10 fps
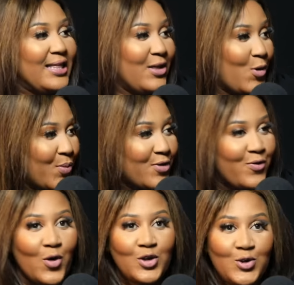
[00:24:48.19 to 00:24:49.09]
the woman
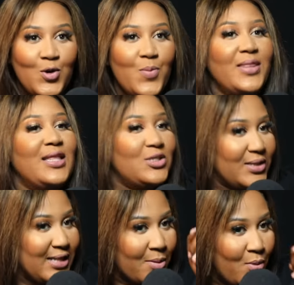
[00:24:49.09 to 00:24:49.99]
of God saw me and then she
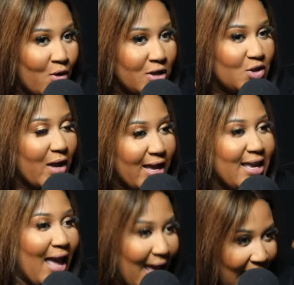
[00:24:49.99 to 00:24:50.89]
was like, because you are
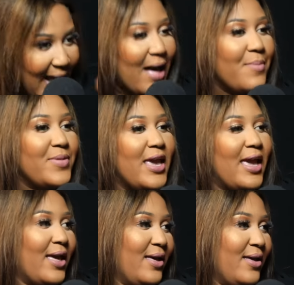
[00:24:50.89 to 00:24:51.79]
here, come here.